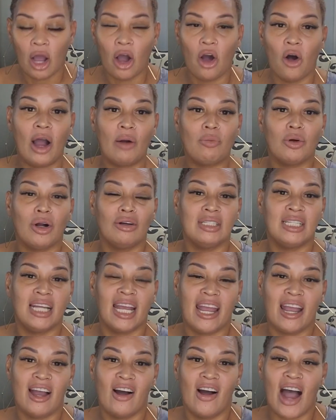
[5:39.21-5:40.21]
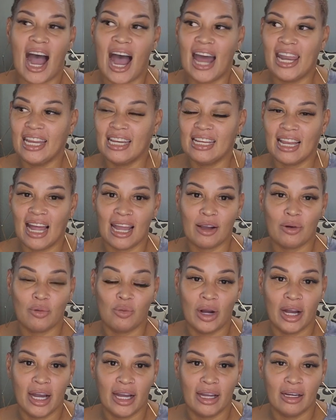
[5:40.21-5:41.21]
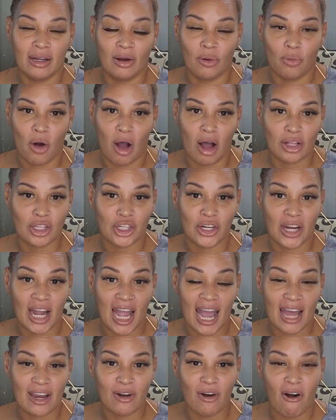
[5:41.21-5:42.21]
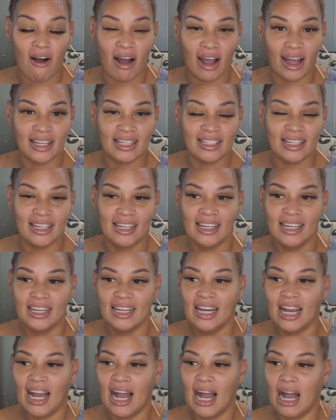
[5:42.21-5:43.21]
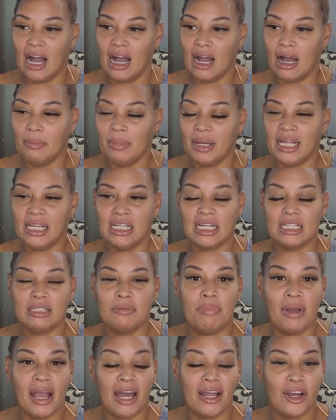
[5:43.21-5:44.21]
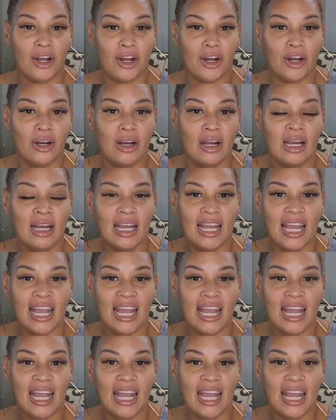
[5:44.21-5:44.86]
Oh, I wrote down, I didn't like what Walter had on. Um, he looked better